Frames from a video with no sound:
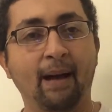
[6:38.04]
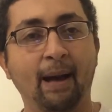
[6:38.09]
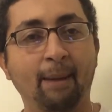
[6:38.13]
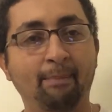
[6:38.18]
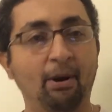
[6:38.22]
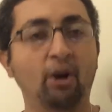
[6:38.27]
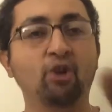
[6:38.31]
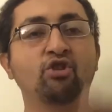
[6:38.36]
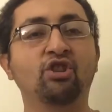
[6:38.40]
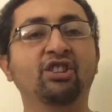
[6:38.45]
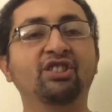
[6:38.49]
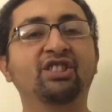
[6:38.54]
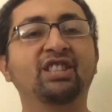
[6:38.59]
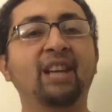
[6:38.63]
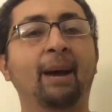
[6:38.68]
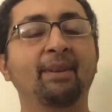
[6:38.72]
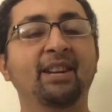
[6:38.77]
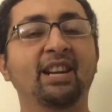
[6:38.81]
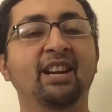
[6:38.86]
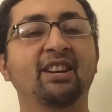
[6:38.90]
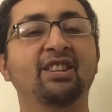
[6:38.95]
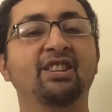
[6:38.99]
about
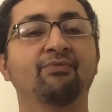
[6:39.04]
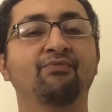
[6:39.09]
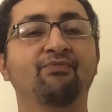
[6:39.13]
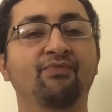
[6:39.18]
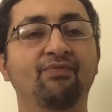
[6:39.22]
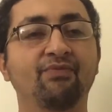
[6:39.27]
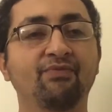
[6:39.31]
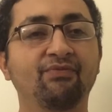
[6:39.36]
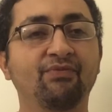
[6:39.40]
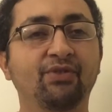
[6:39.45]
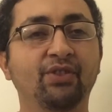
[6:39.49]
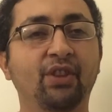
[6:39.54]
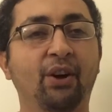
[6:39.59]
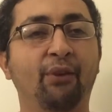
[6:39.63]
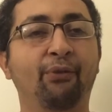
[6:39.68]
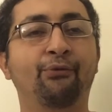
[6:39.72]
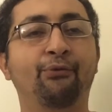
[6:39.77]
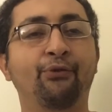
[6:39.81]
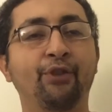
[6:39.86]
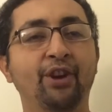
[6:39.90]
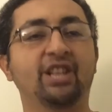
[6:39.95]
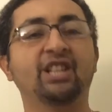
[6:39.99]
contaminating the
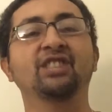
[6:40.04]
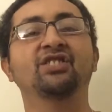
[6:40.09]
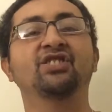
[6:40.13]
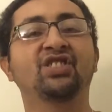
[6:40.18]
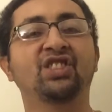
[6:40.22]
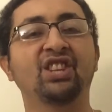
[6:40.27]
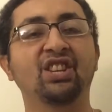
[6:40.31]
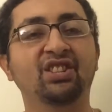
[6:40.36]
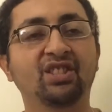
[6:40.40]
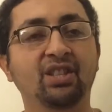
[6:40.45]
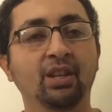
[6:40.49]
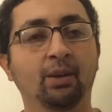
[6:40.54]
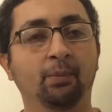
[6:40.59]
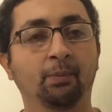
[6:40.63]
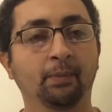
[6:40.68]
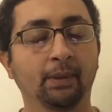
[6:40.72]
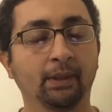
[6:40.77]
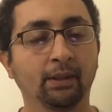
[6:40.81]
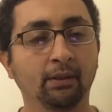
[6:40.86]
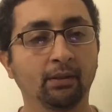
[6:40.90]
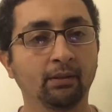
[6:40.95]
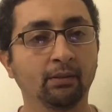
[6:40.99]
freaking
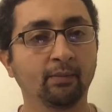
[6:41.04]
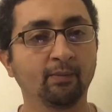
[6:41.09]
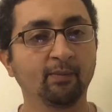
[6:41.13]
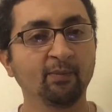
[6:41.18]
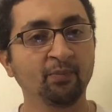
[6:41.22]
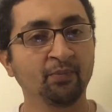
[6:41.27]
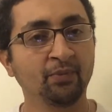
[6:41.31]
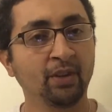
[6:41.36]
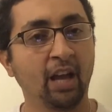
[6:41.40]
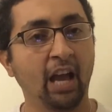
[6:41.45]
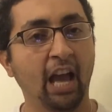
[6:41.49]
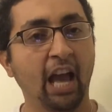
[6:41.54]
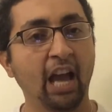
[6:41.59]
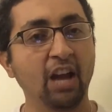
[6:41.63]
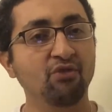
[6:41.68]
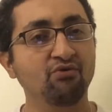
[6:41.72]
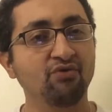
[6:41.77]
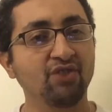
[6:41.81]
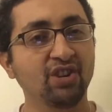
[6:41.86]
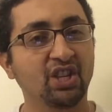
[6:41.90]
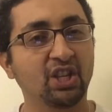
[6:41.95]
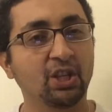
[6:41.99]
system,
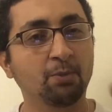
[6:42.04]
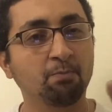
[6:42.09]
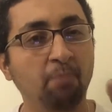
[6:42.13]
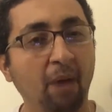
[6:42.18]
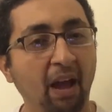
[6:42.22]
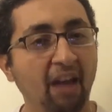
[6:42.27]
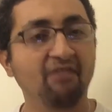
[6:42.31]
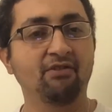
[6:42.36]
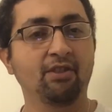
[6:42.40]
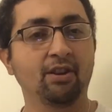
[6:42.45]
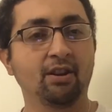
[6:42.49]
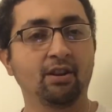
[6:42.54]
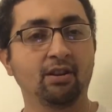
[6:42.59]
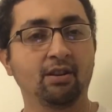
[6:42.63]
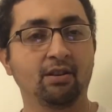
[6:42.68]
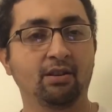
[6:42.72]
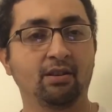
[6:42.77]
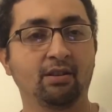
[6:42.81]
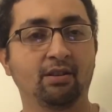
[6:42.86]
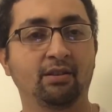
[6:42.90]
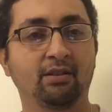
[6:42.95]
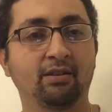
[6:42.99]
and respect
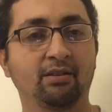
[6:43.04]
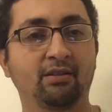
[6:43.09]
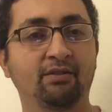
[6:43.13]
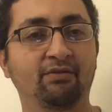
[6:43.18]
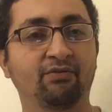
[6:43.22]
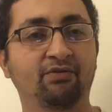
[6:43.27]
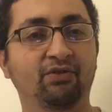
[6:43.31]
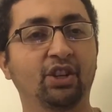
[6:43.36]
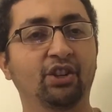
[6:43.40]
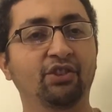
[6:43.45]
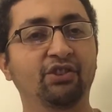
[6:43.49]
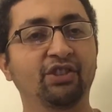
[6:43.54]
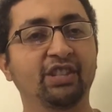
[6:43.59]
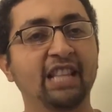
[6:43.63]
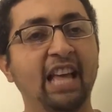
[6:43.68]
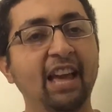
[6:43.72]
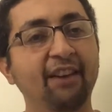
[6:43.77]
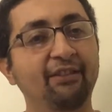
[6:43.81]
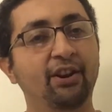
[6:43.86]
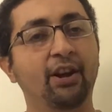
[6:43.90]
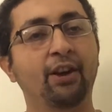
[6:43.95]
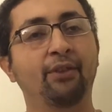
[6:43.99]
the
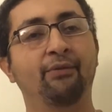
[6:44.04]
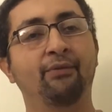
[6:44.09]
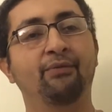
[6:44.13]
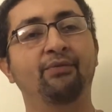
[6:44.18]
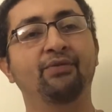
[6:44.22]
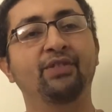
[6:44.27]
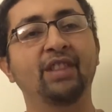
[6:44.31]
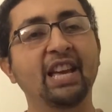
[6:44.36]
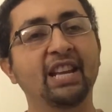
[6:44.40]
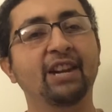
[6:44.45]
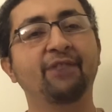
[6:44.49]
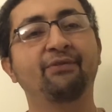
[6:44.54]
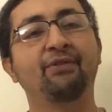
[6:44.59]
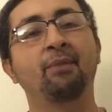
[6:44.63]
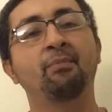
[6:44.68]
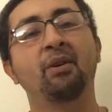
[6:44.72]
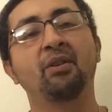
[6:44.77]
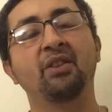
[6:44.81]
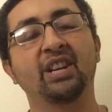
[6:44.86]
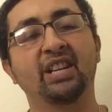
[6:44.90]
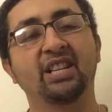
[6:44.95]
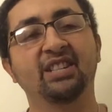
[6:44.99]
Native
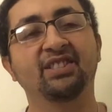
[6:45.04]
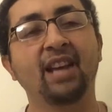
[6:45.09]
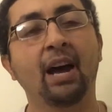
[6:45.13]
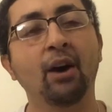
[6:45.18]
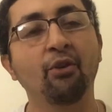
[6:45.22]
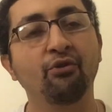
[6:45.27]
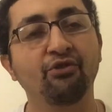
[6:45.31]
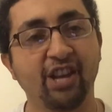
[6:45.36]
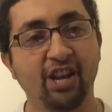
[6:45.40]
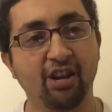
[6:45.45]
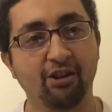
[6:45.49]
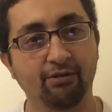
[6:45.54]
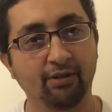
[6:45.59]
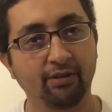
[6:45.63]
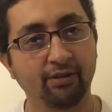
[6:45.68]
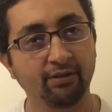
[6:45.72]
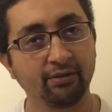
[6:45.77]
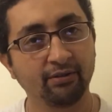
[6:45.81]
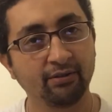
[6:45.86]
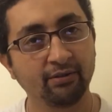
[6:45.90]
Americans out there.